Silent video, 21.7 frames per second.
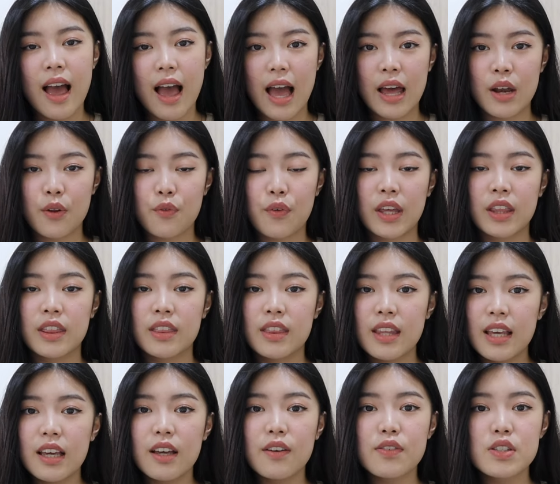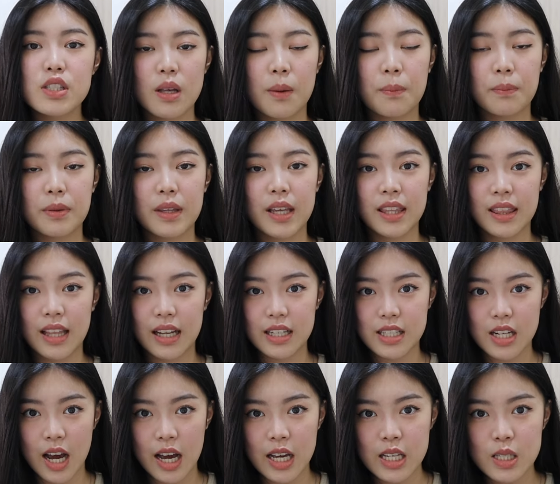And if I think of something that
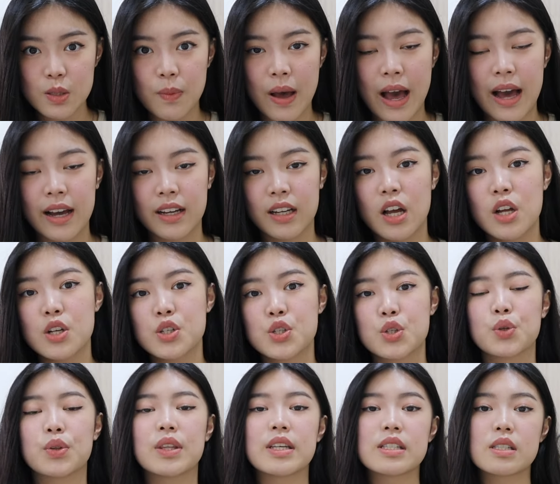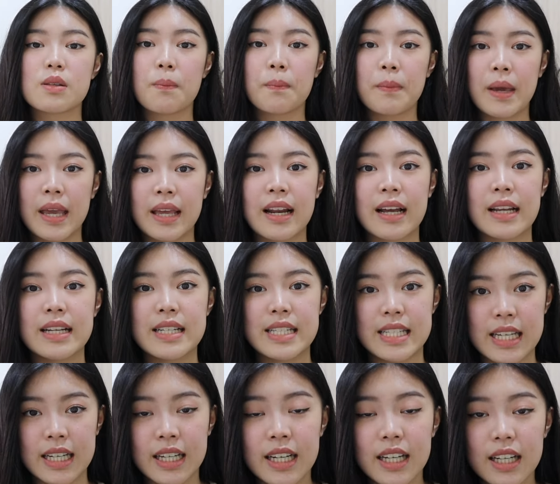ties back to this main
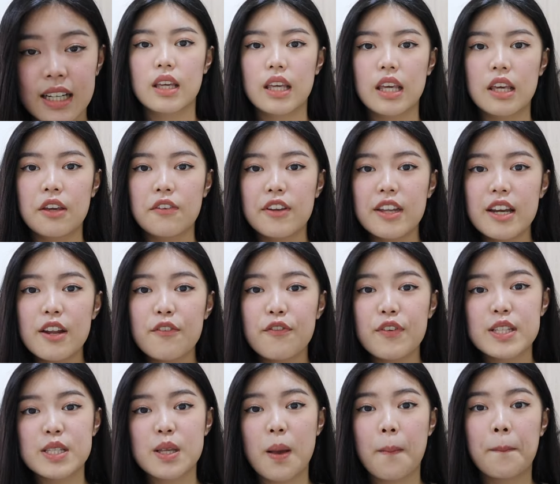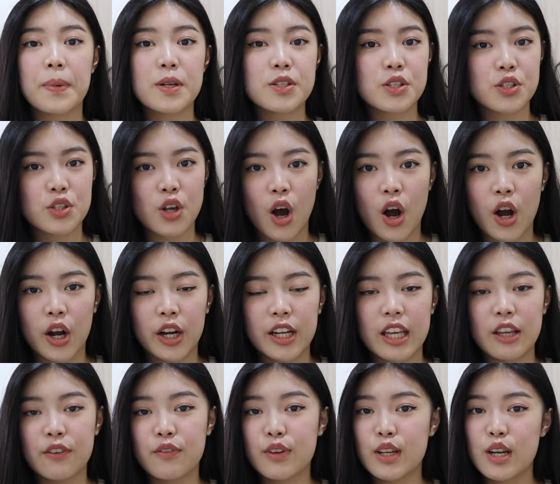idea, even if it's bizarre,
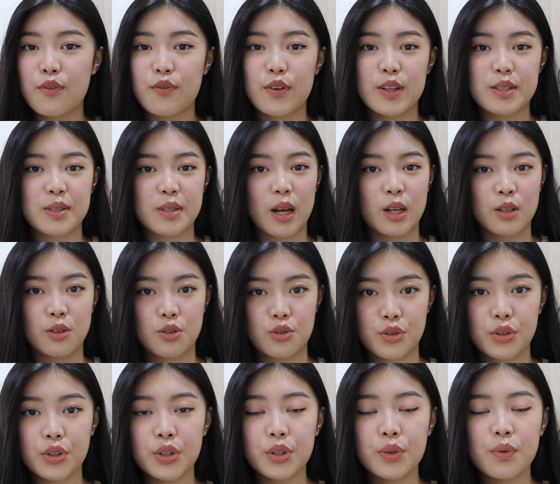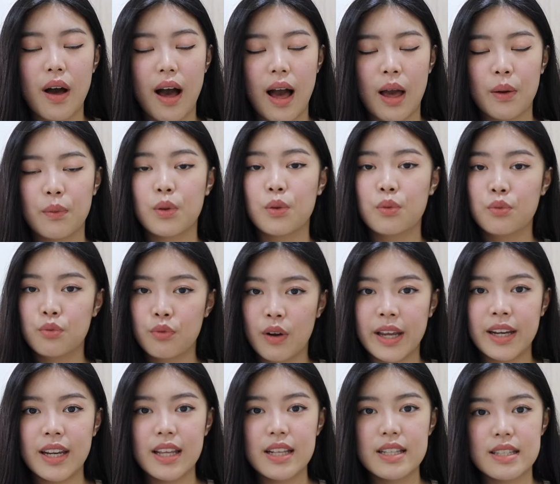even if it's untrue, I will
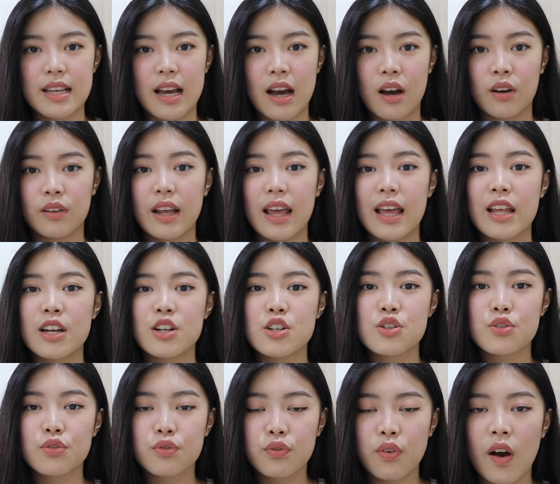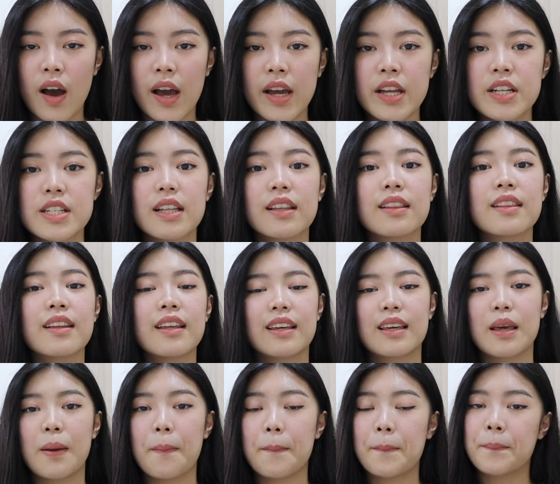write it down and try to
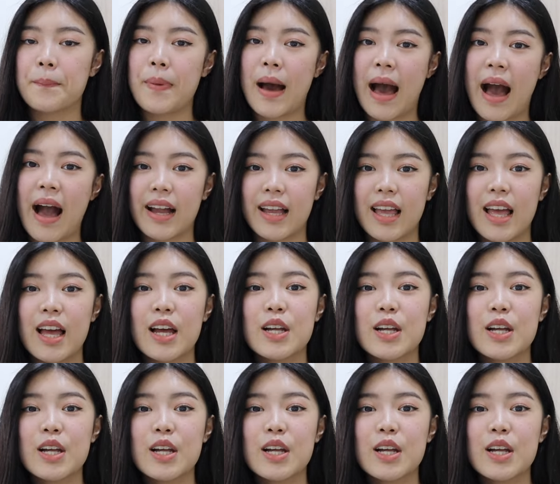link it back